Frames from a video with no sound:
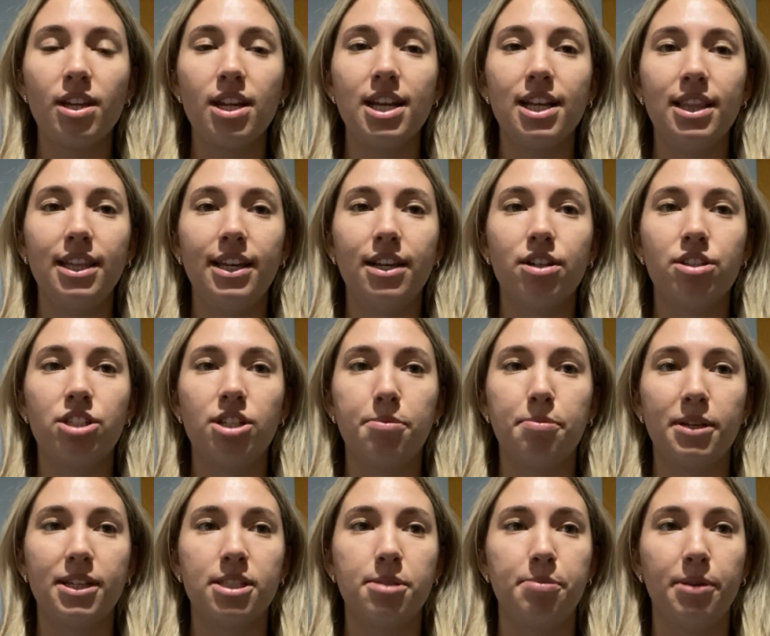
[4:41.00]
leadership
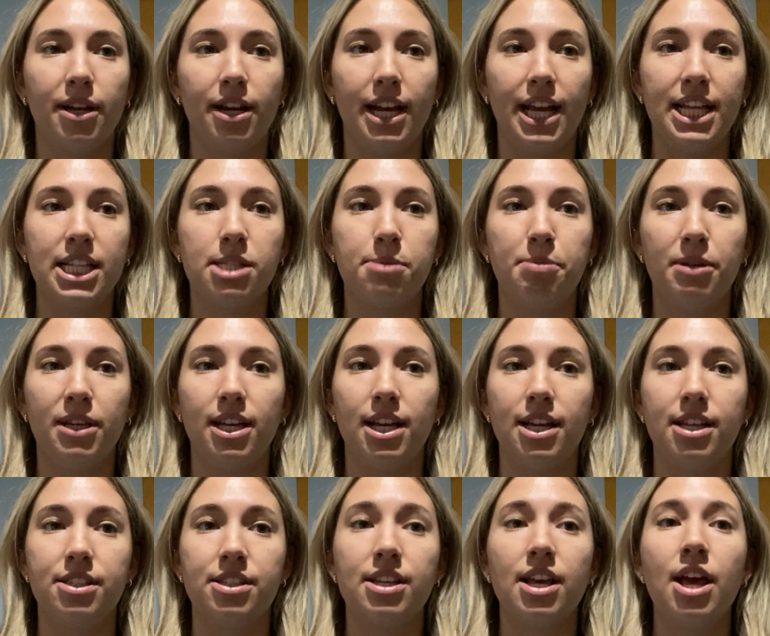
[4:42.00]
experience
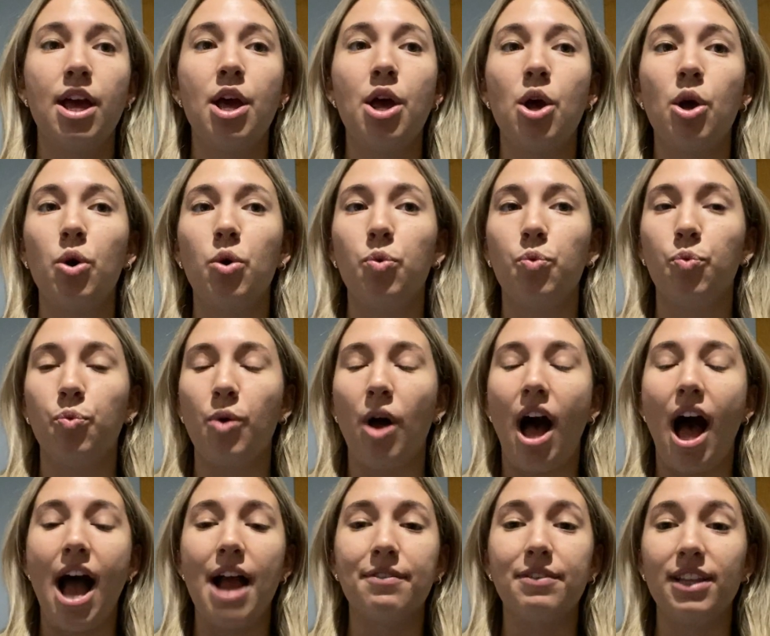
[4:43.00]
because
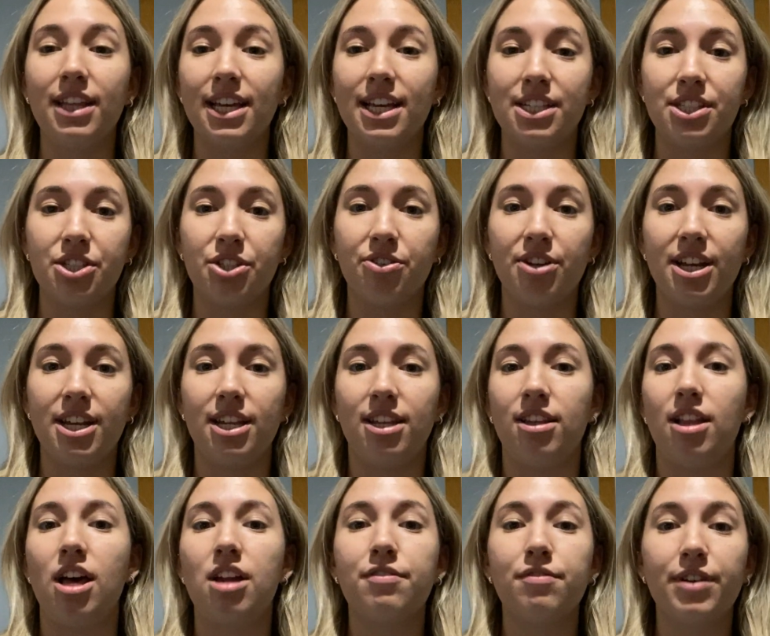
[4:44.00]
I really integrated a
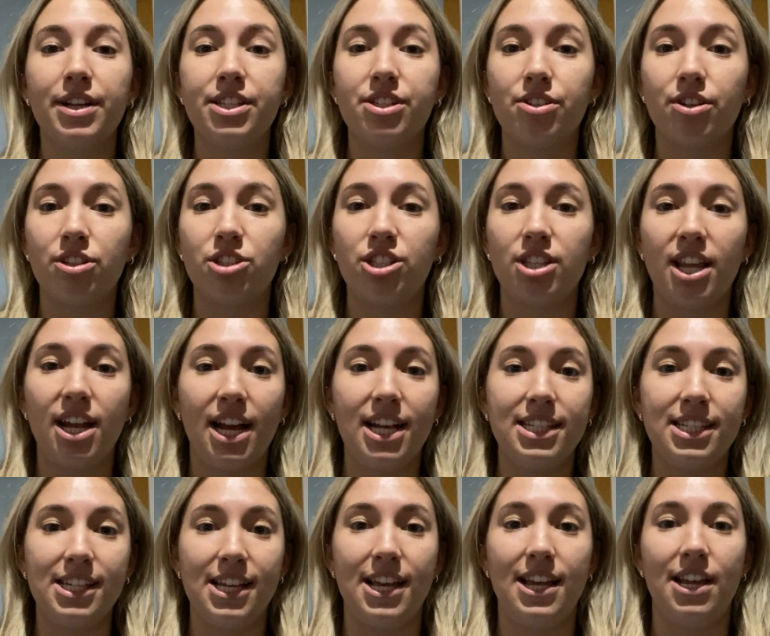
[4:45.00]
lot of research that I
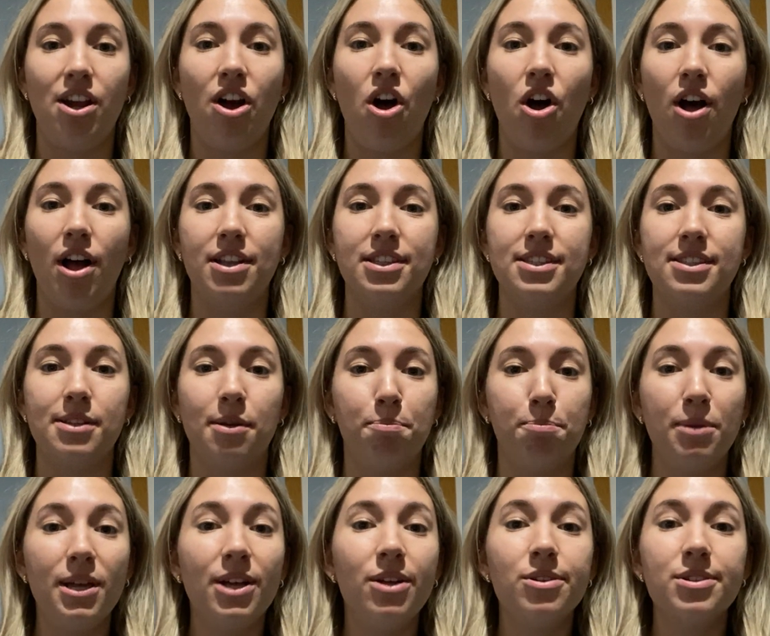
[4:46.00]
did on some
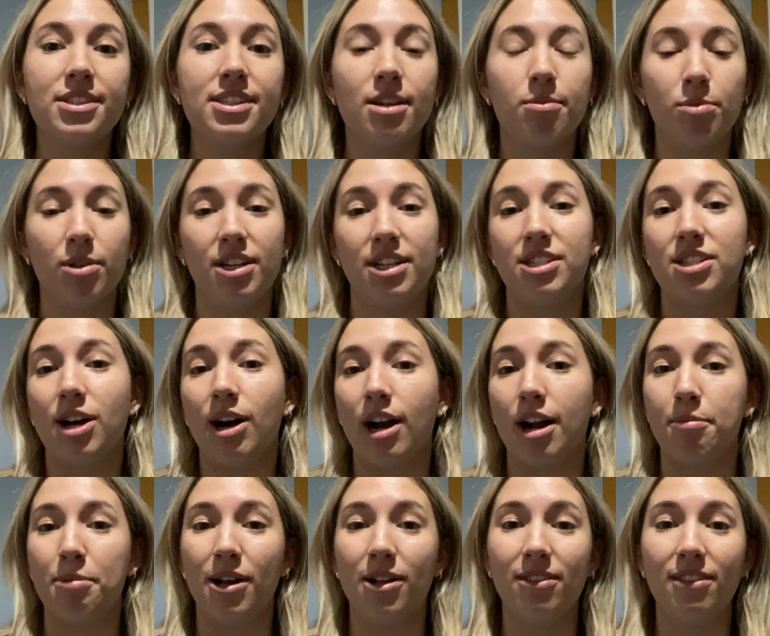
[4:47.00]
bills that I'm going to talk
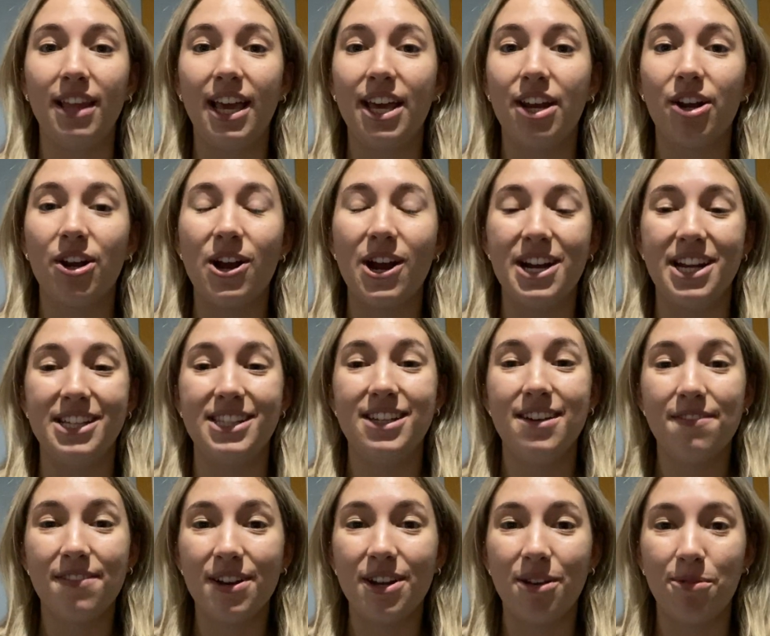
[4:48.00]
about later in a
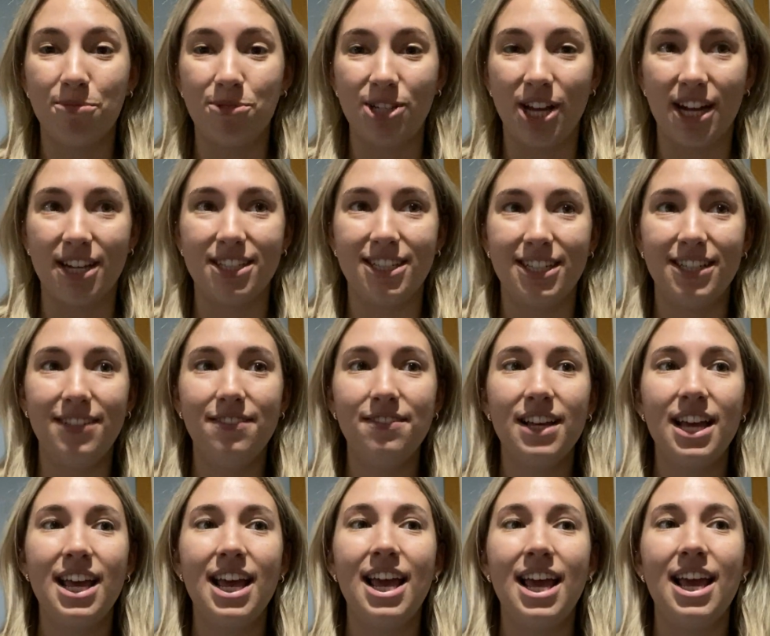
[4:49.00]
different objective
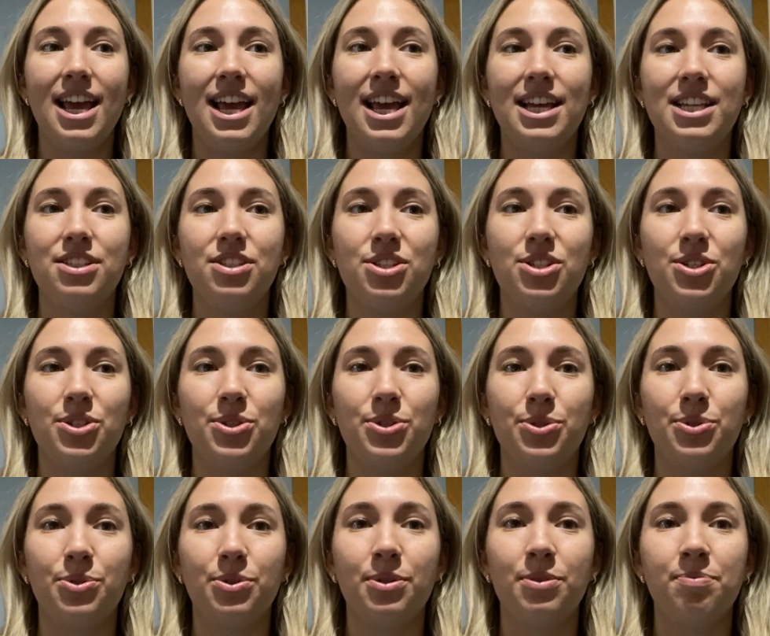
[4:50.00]

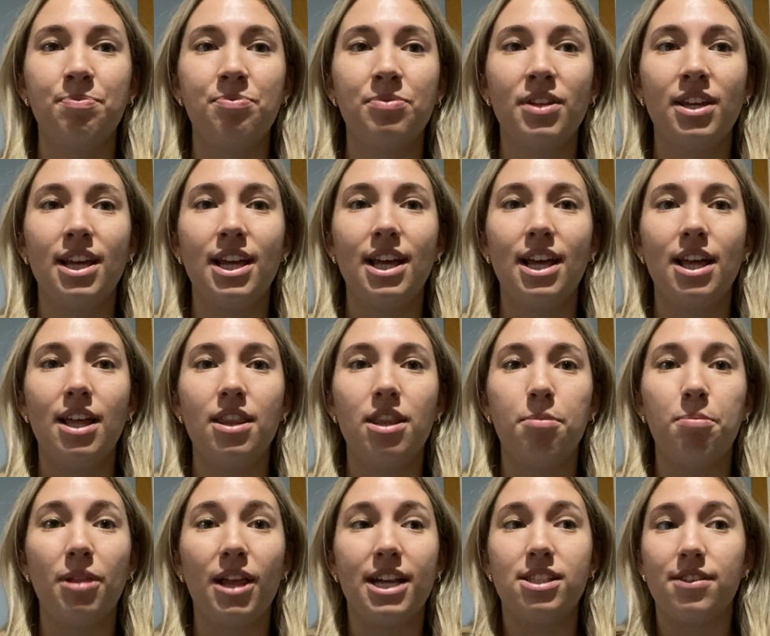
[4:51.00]
into the
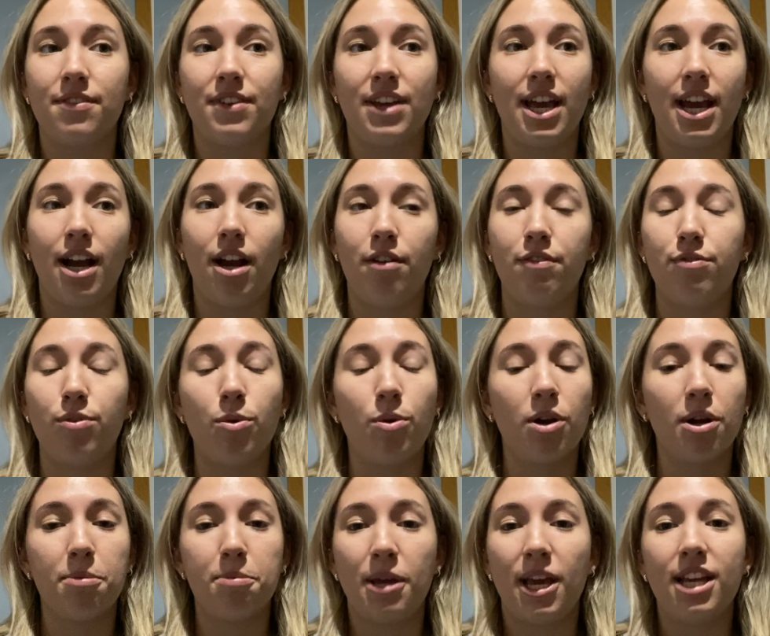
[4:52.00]
plans of care
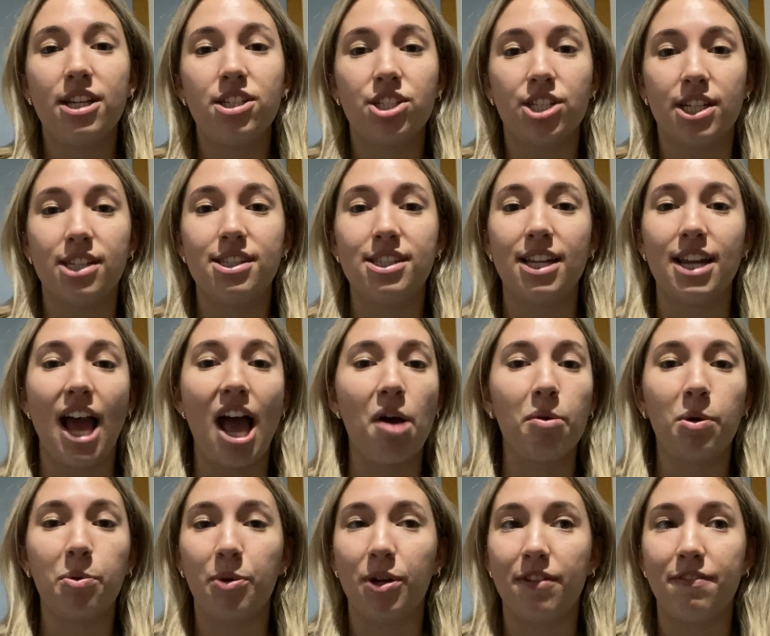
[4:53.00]
for patients and how
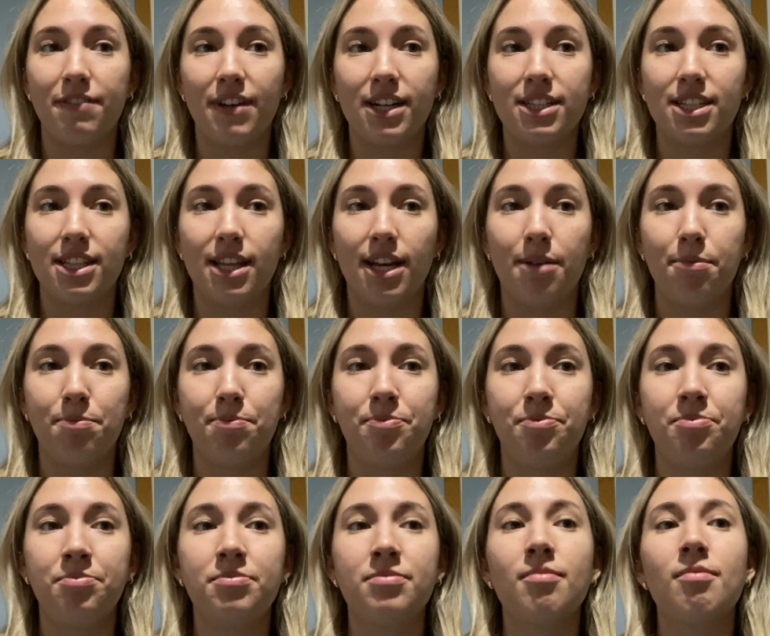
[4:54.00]
it would affect them.
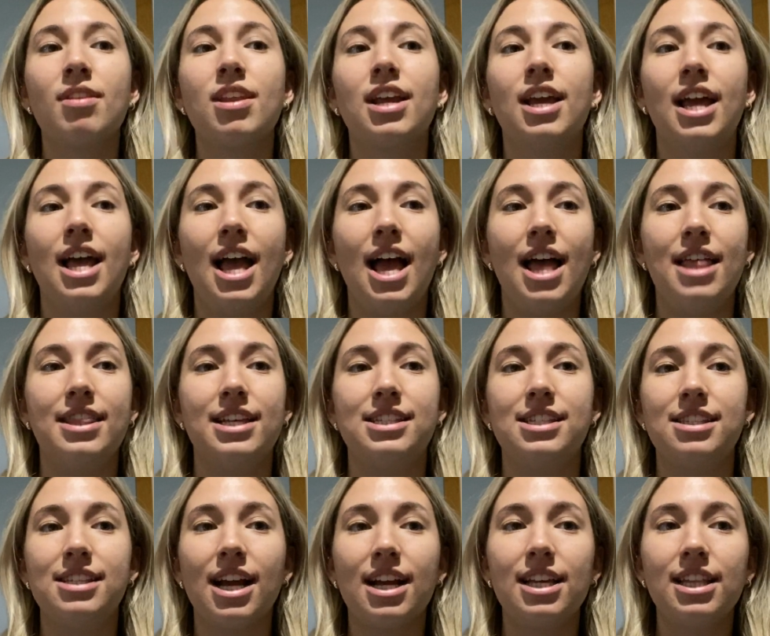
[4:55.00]
And then
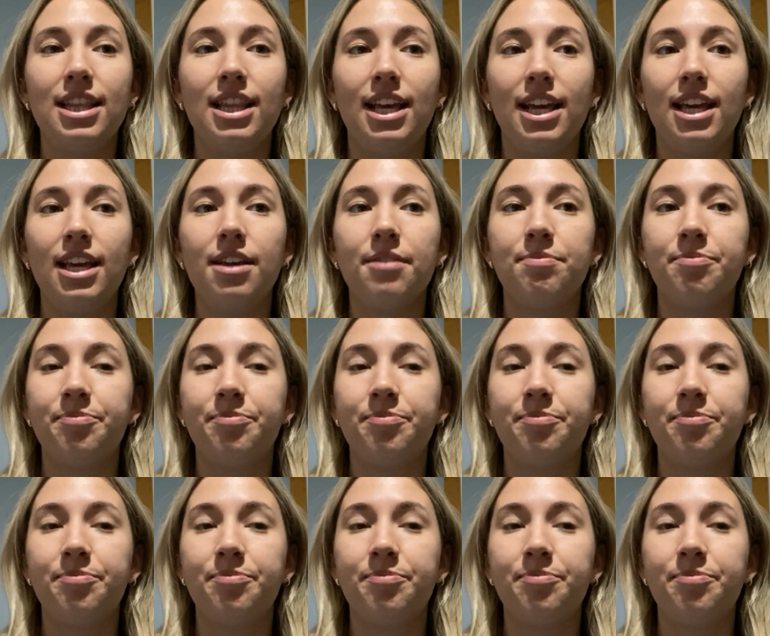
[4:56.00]
secondly,